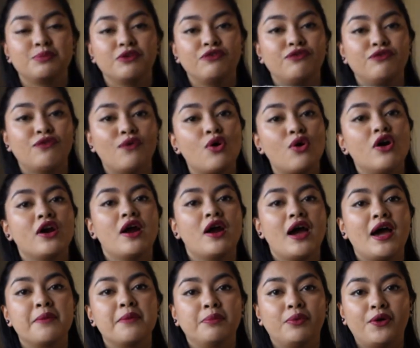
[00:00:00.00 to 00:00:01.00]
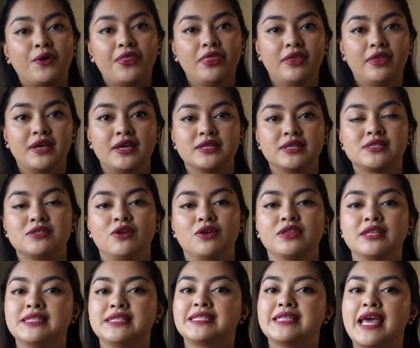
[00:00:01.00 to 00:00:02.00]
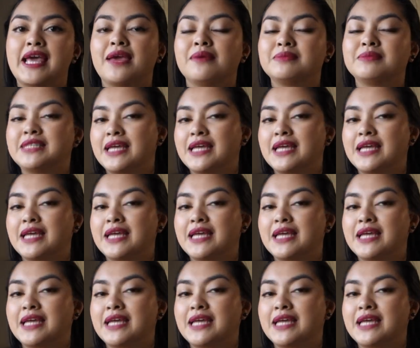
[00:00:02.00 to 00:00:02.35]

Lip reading: before I bought this, on the same